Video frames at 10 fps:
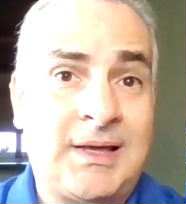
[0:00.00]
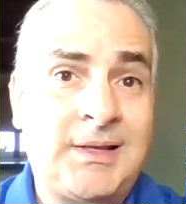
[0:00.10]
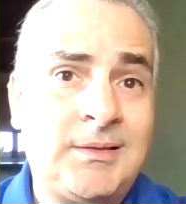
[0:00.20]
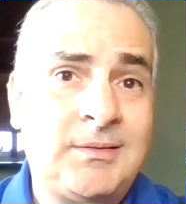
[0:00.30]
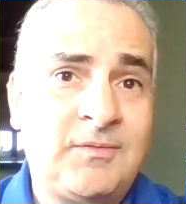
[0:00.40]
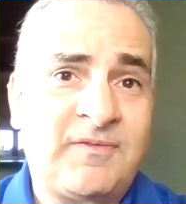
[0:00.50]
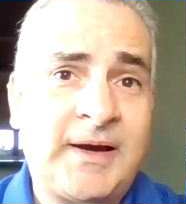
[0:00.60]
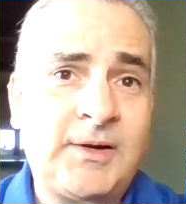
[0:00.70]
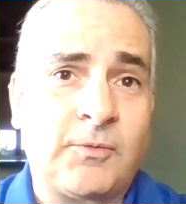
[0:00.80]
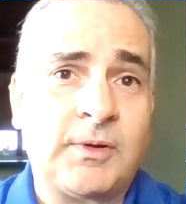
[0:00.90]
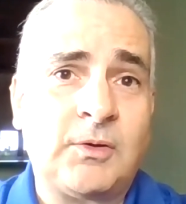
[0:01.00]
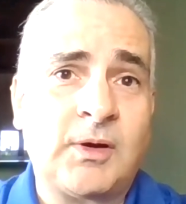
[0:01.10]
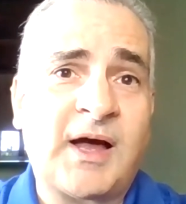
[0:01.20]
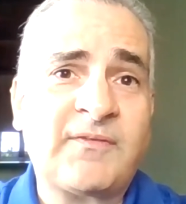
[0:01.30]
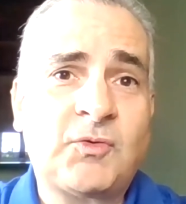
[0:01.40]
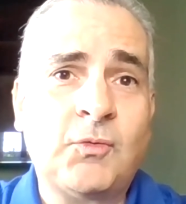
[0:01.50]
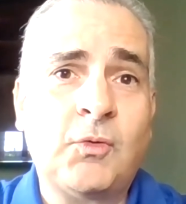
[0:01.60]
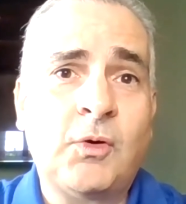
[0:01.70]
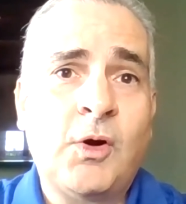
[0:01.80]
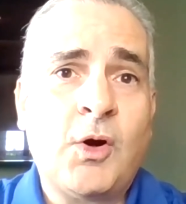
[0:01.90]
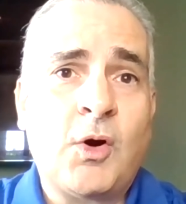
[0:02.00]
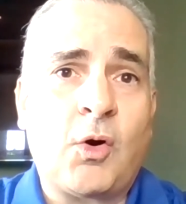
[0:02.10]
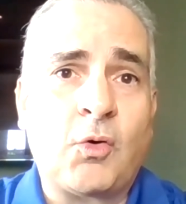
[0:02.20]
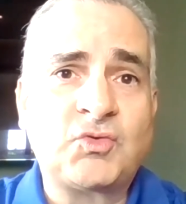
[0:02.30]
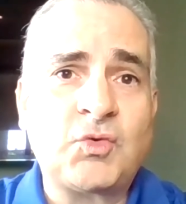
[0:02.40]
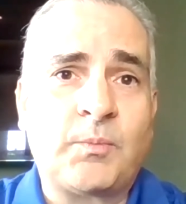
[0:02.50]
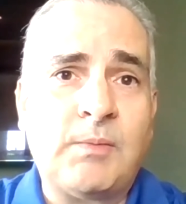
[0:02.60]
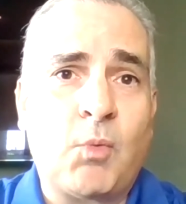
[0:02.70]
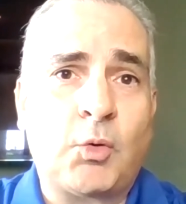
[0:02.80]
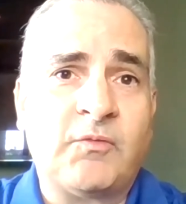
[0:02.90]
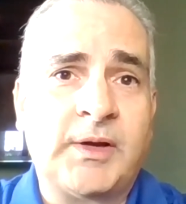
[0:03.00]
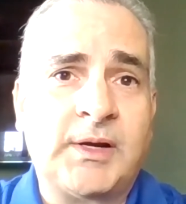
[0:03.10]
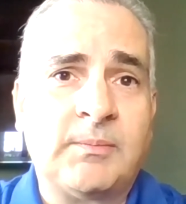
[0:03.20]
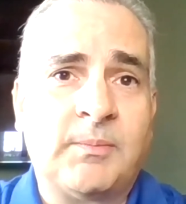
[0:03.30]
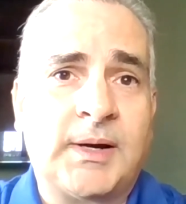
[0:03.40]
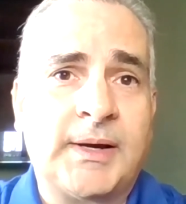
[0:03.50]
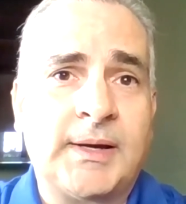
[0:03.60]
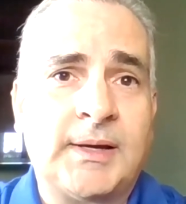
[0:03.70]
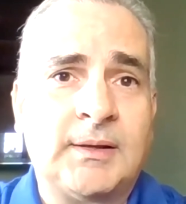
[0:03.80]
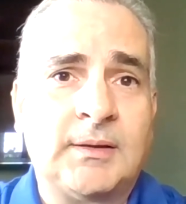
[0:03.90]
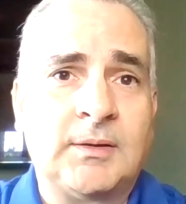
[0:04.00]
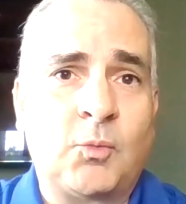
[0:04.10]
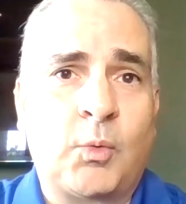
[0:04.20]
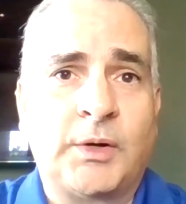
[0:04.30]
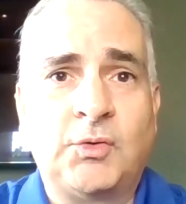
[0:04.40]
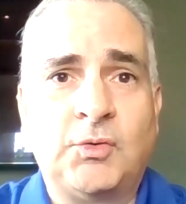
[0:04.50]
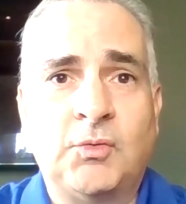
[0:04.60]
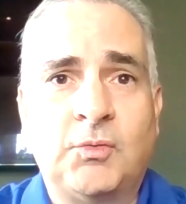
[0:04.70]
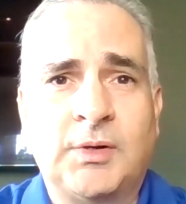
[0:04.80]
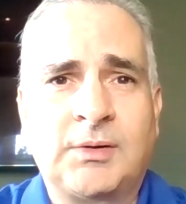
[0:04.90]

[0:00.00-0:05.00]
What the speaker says: And then finally, you have to also be motivated by what you do.